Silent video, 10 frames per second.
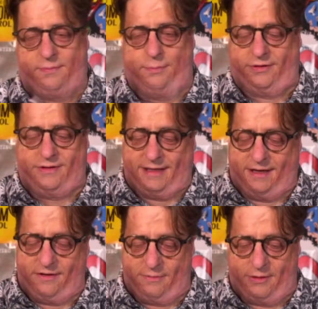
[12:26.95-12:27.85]
this book's not
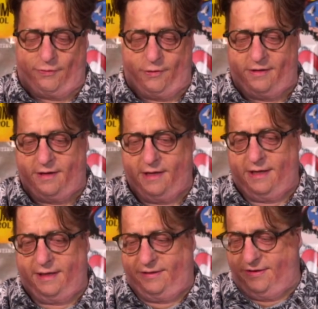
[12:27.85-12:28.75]
going to do much for you
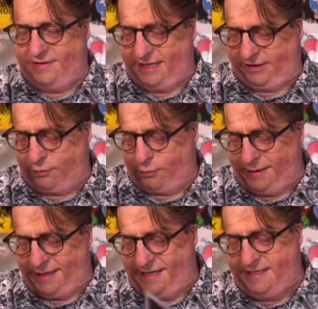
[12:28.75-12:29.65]
because it's not
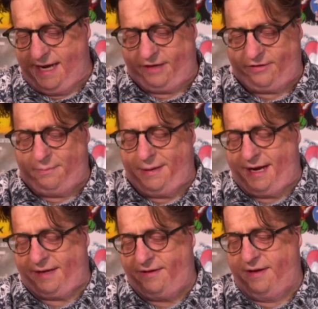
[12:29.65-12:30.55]
crazy action
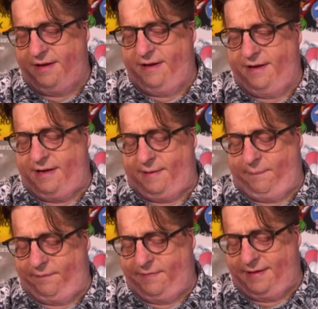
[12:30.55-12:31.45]
packed.
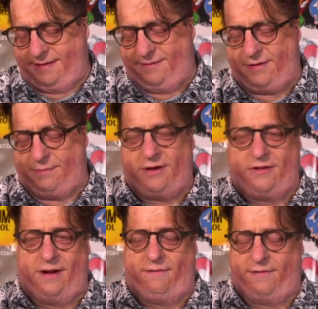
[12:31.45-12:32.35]
I'm
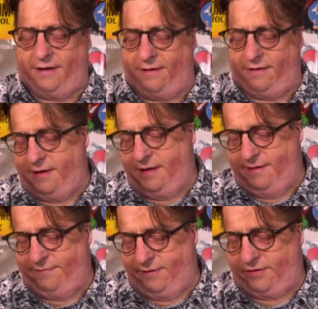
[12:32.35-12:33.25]
just trying to figure out if
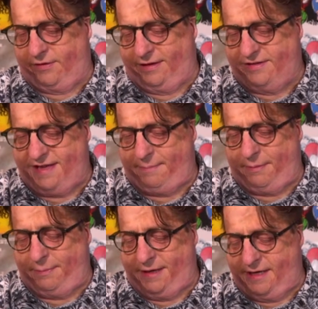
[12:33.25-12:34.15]
there's a good
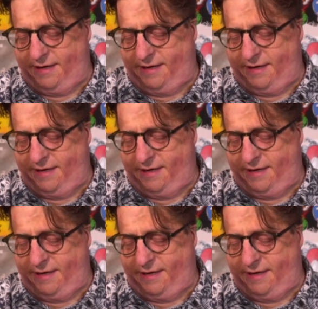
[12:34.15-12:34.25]
example